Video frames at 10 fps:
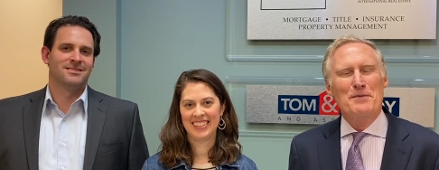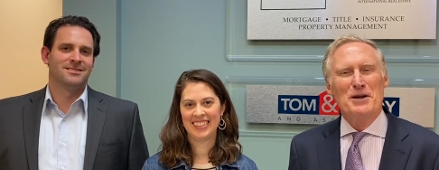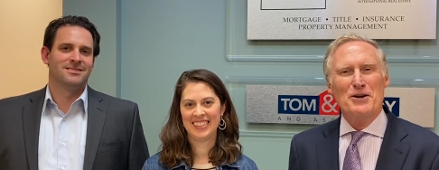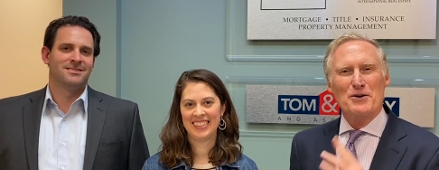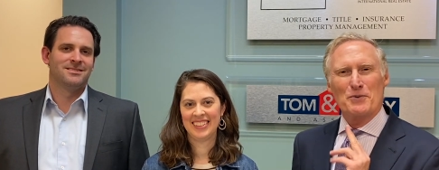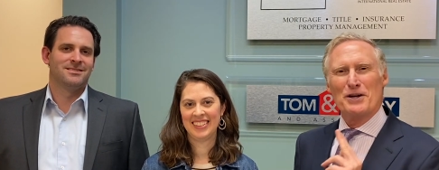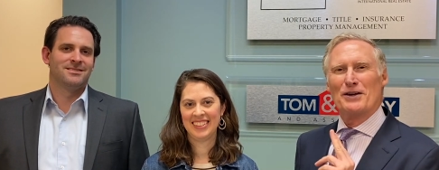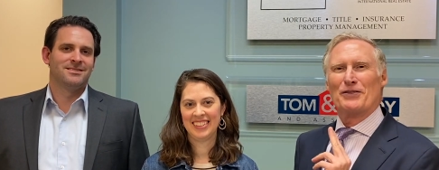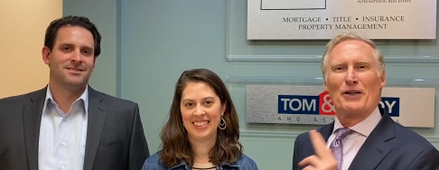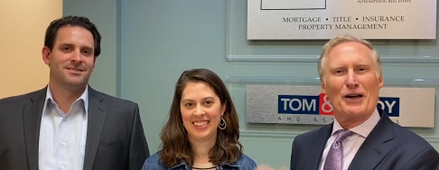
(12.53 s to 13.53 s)
Speaker 1: I'm here
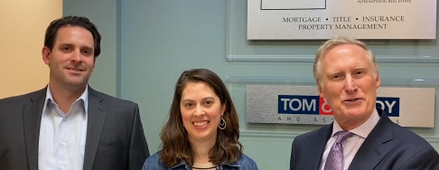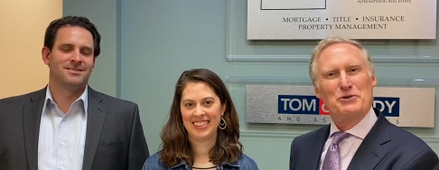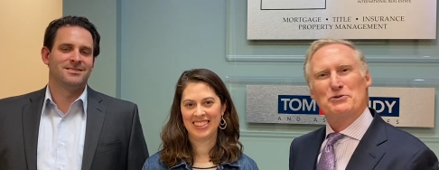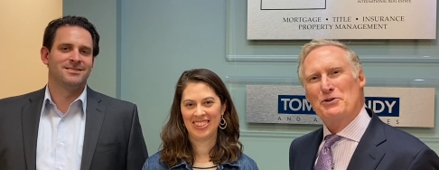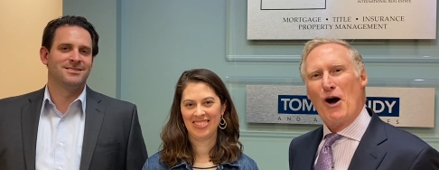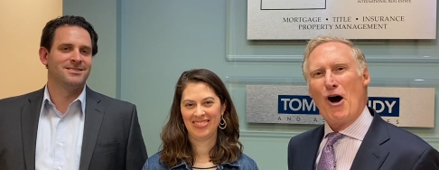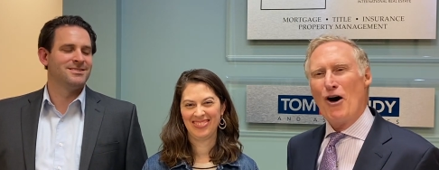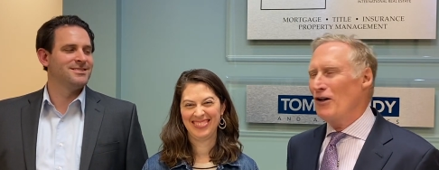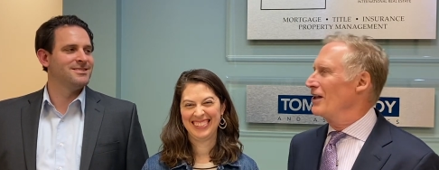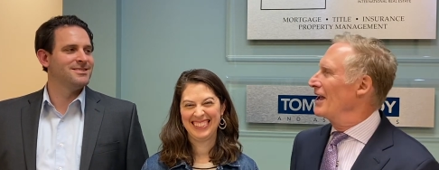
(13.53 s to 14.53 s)
with uh, Susan
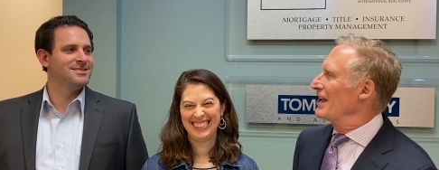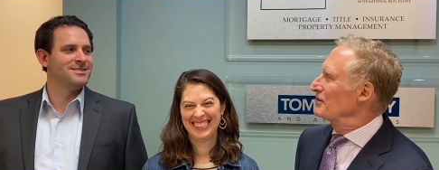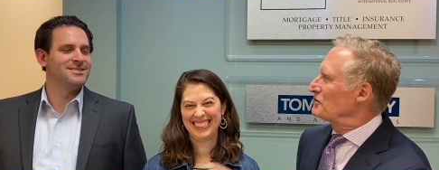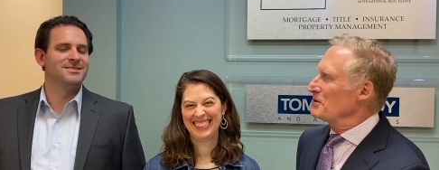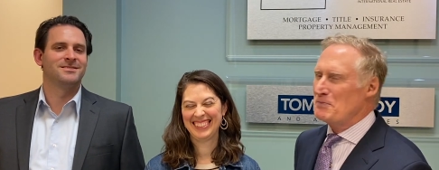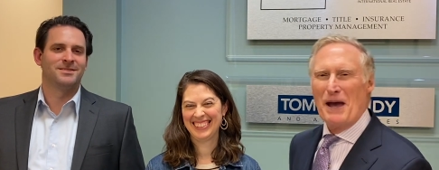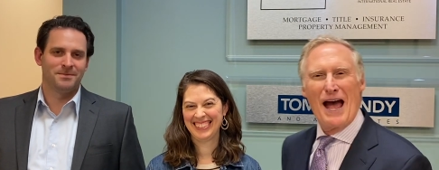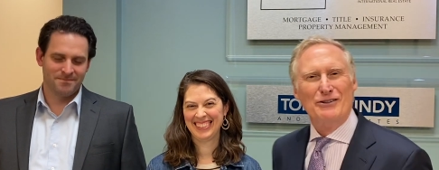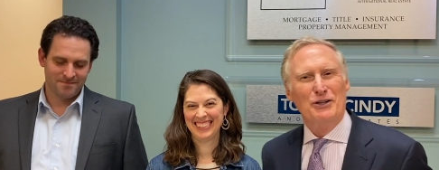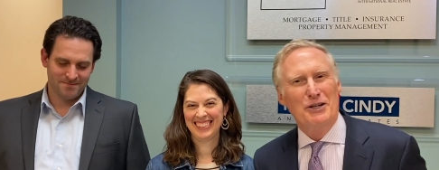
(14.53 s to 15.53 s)
Hall and Jim
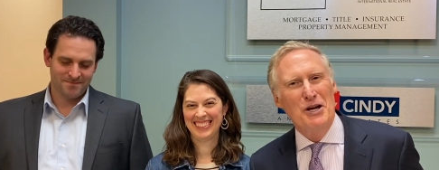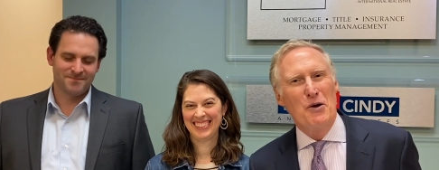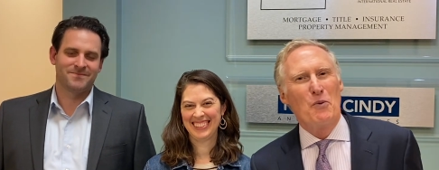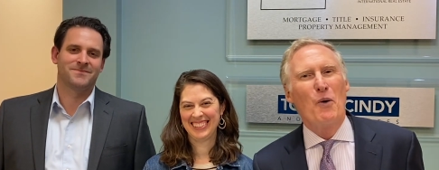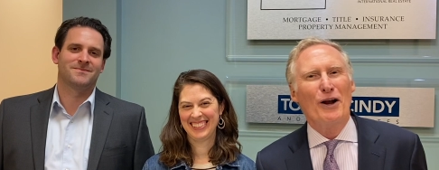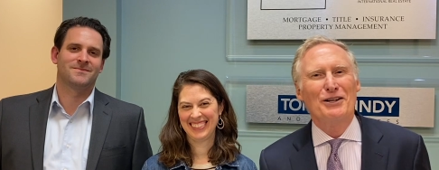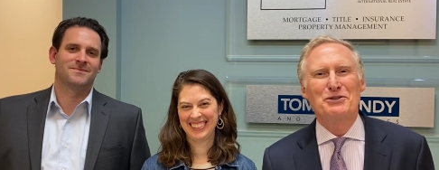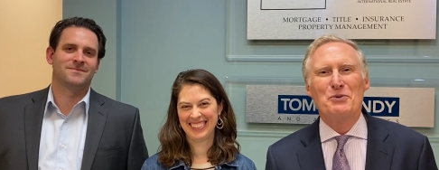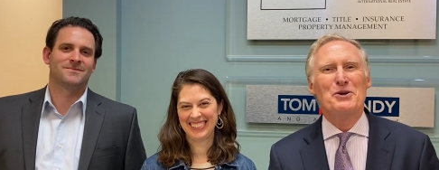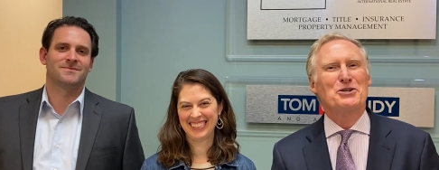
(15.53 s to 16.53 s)
Patrick. Wanted
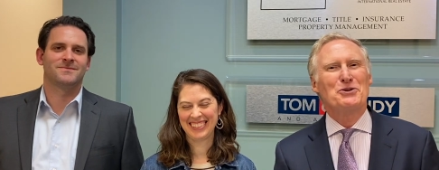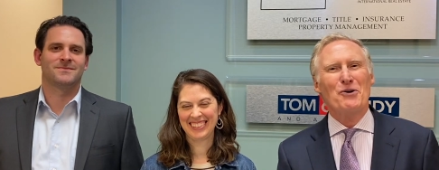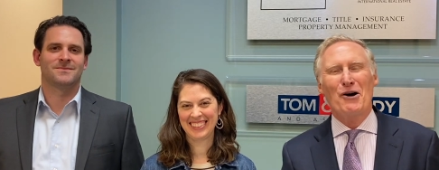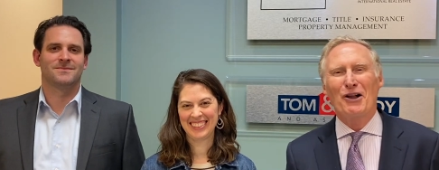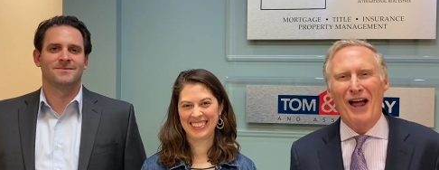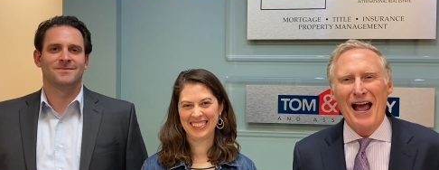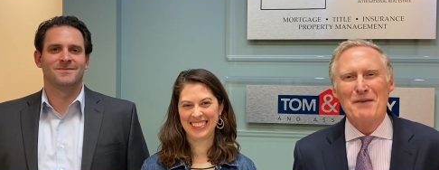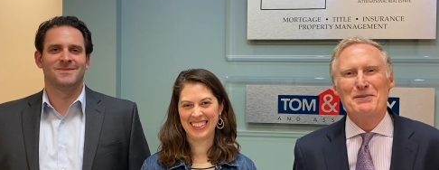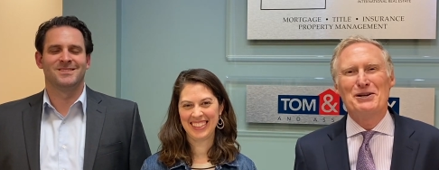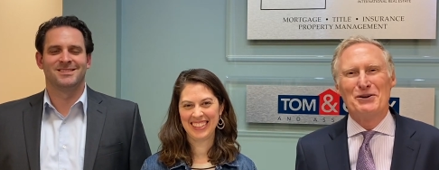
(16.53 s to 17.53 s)
to wish you all a
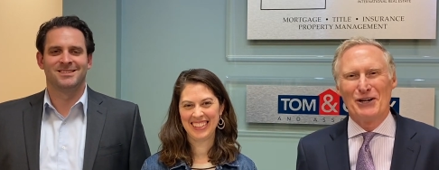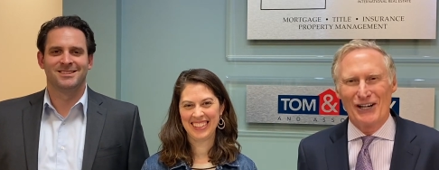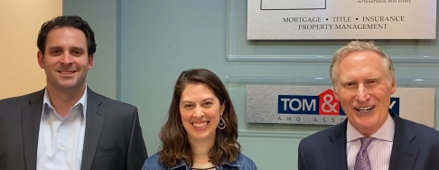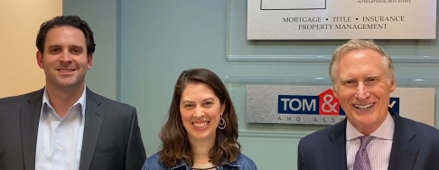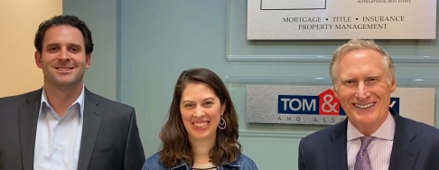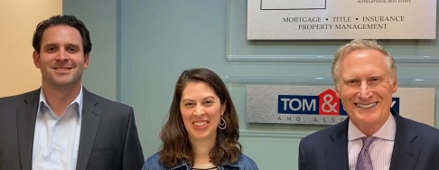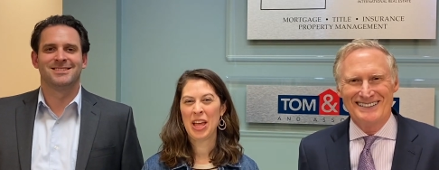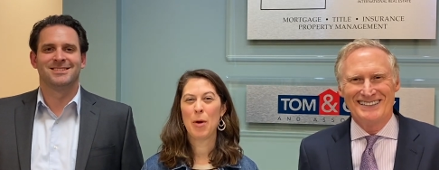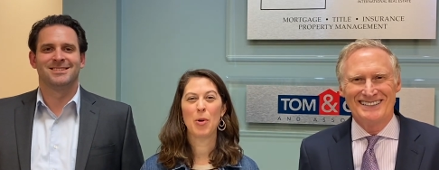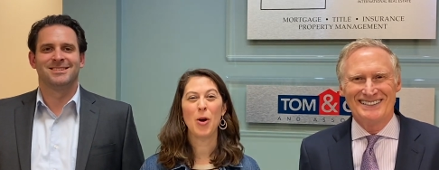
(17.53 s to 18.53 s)
Happy New Year.
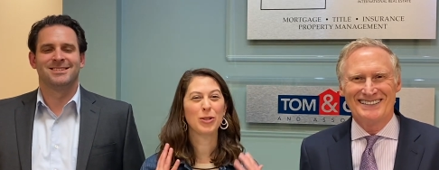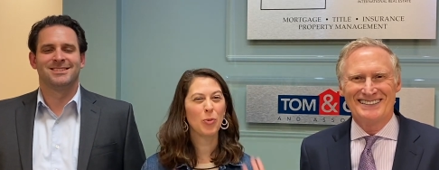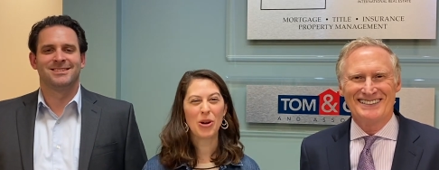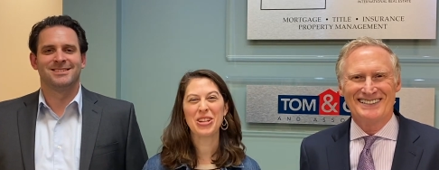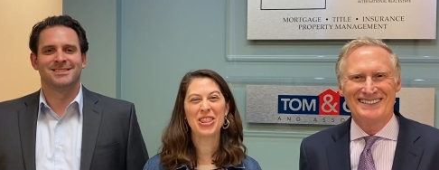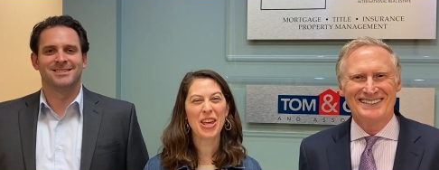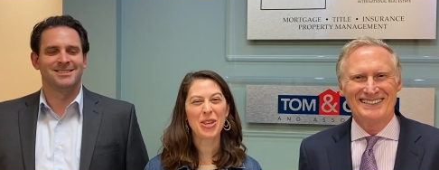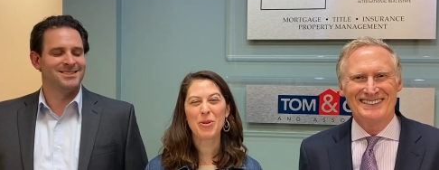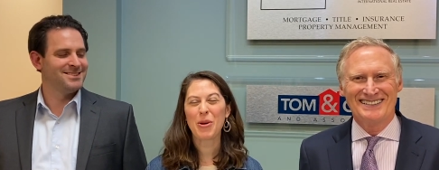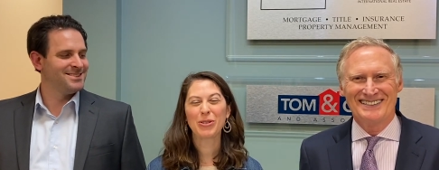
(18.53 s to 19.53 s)
Speaker 2: And we also wanted to
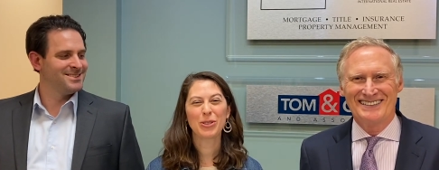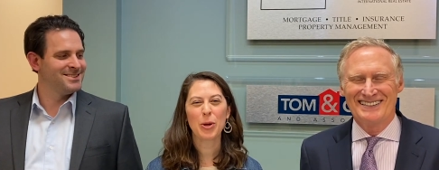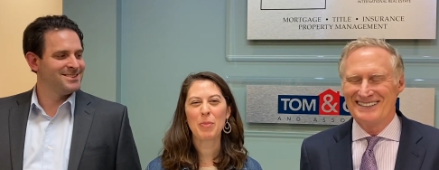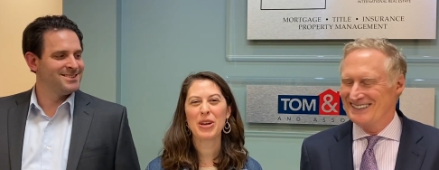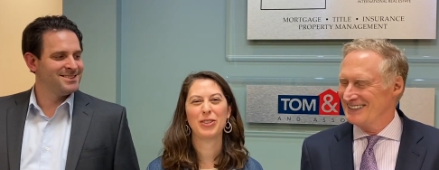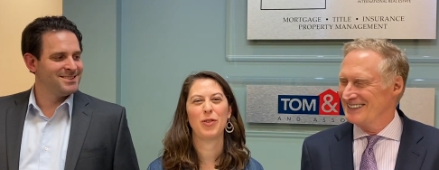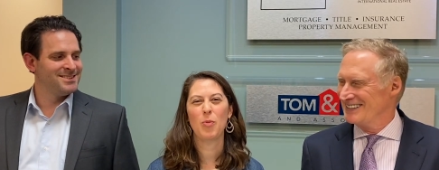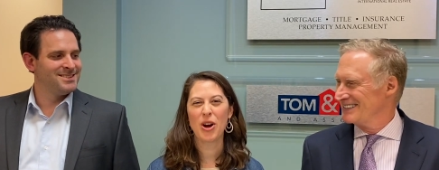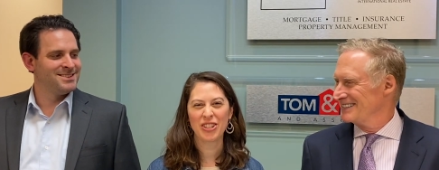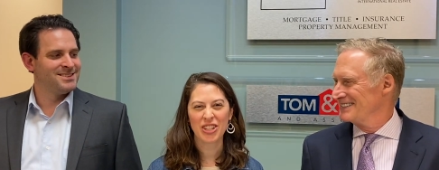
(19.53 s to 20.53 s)
thank you all so much for
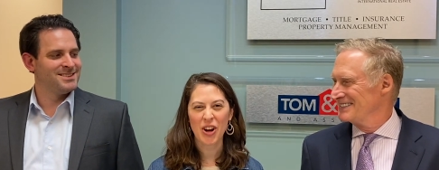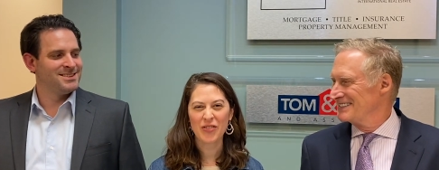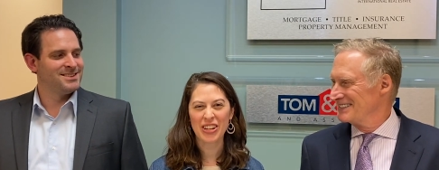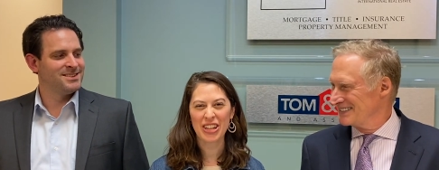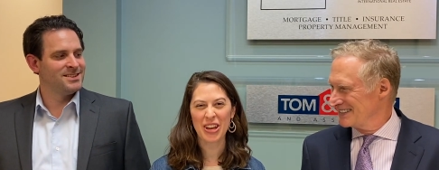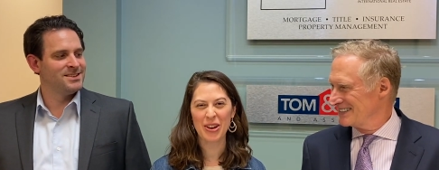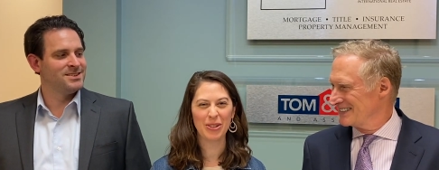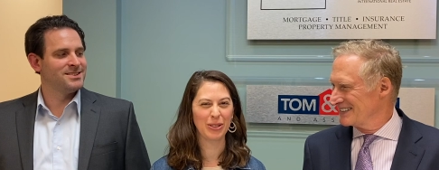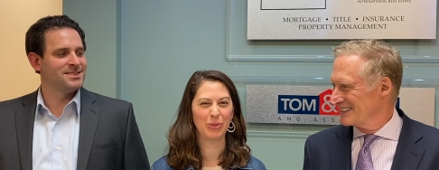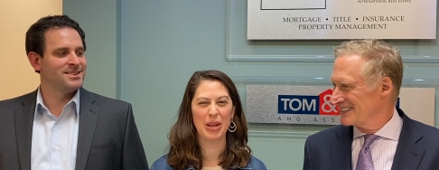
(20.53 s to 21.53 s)
watching our
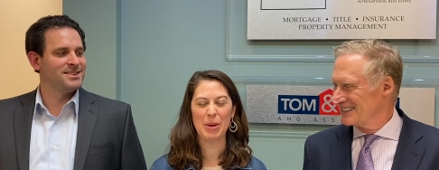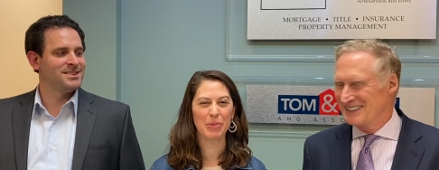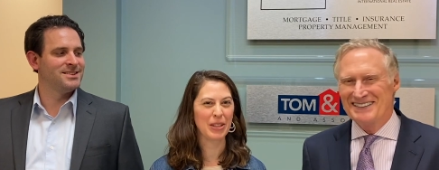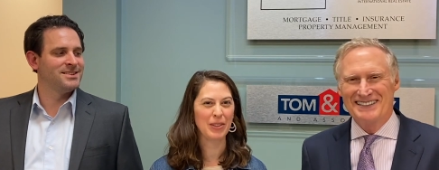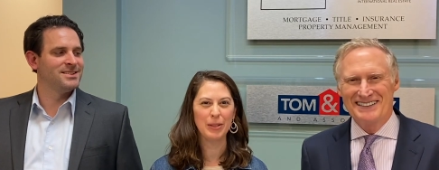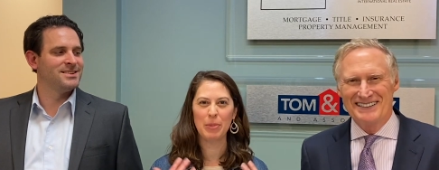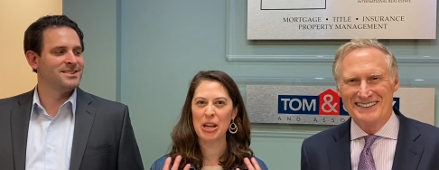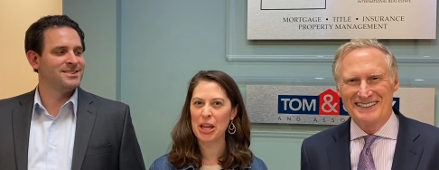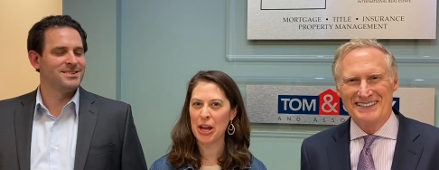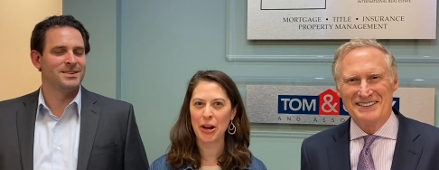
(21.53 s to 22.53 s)
videos. We can't believe it's been
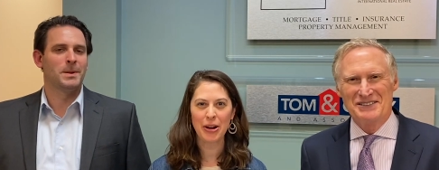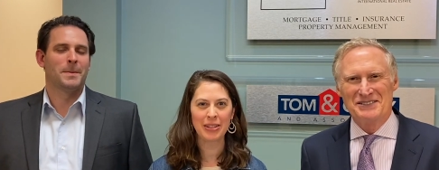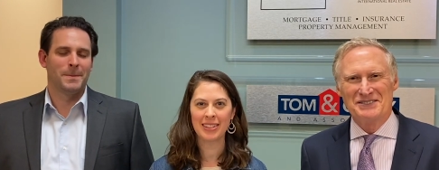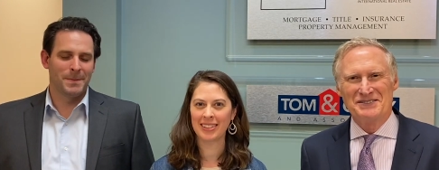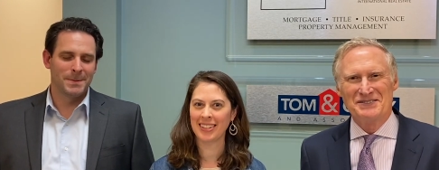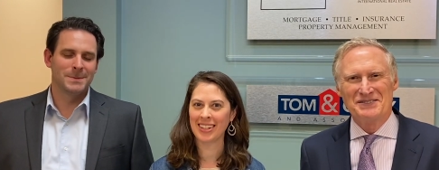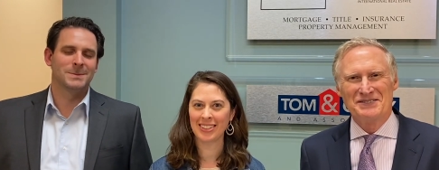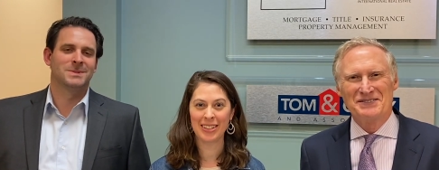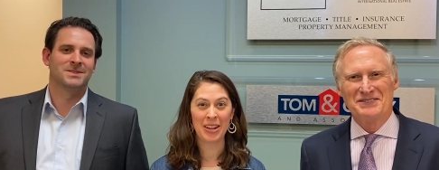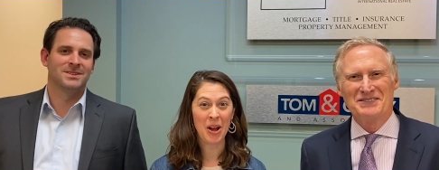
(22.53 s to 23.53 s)
a year and this is
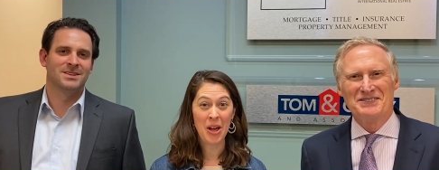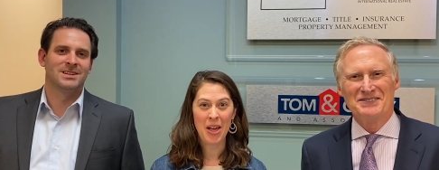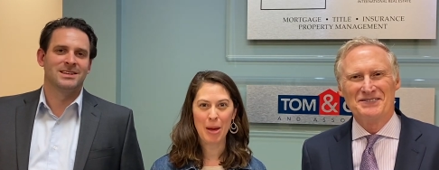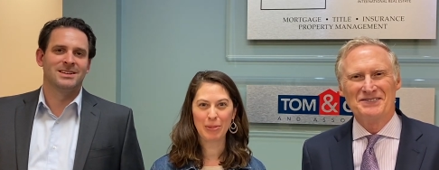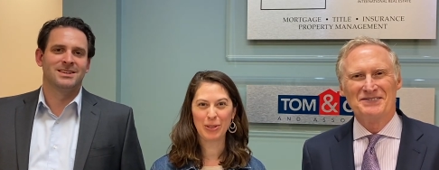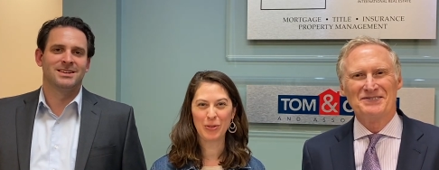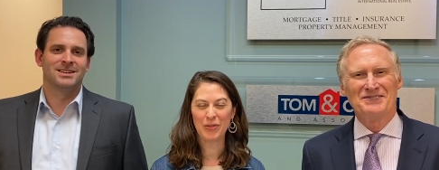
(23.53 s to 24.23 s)
actually episode